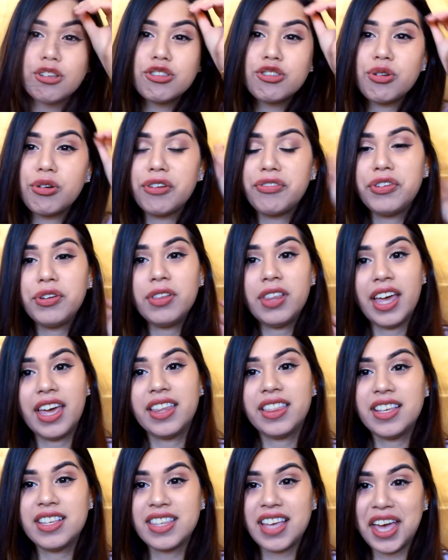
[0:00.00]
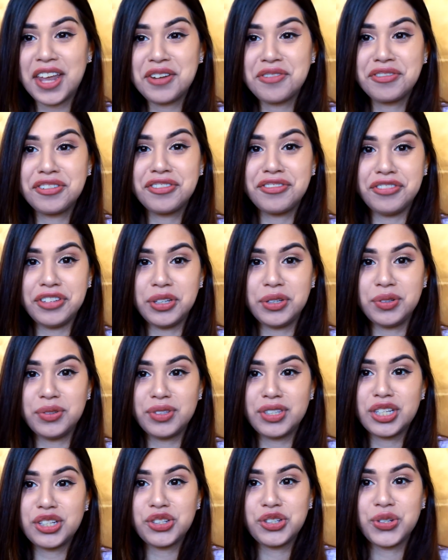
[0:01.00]
So if you like these kind of
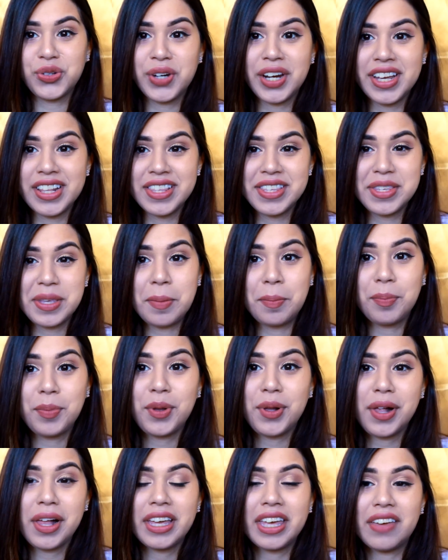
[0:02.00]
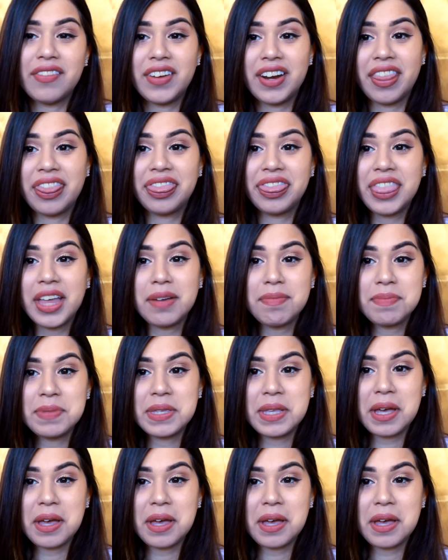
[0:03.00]
reviews, short and simple, give it a thumbs